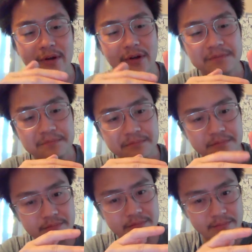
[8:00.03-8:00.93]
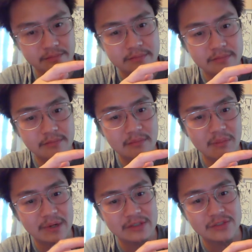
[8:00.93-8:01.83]
ago,
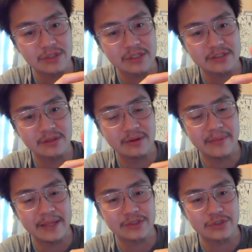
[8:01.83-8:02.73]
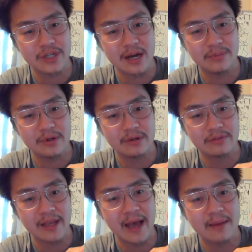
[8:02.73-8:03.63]
but it still does an amazing job
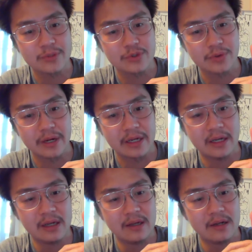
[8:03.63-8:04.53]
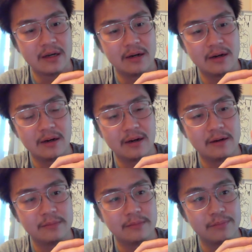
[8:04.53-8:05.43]
of capturing,
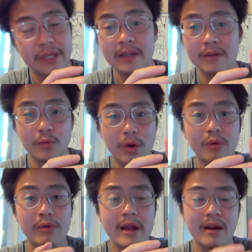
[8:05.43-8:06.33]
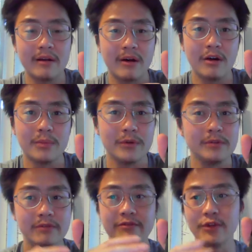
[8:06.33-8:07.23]
um, being well read on Audible.
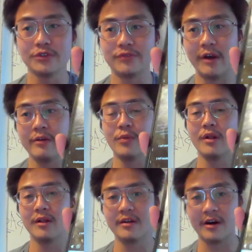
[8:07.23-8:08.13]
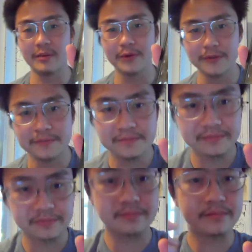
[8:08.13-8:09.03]
It flows very well on Audible.
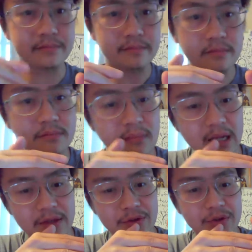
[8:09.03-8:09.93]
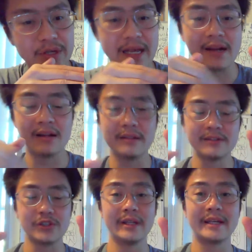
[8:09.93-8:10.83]
And you get a
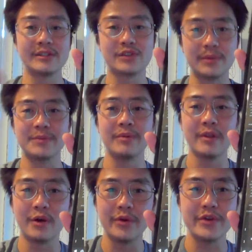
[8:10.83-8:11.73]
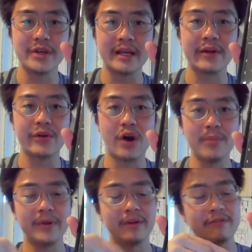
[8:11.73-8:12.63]
there's a link in the description below where you could get a
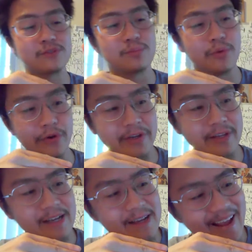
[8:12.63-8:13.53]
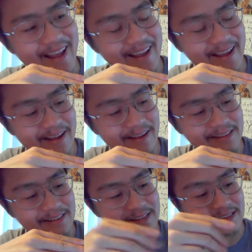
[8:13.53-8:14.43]
copy of this book
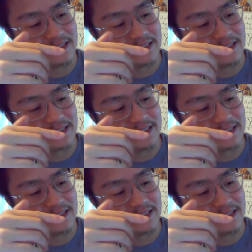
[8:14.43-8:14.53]
and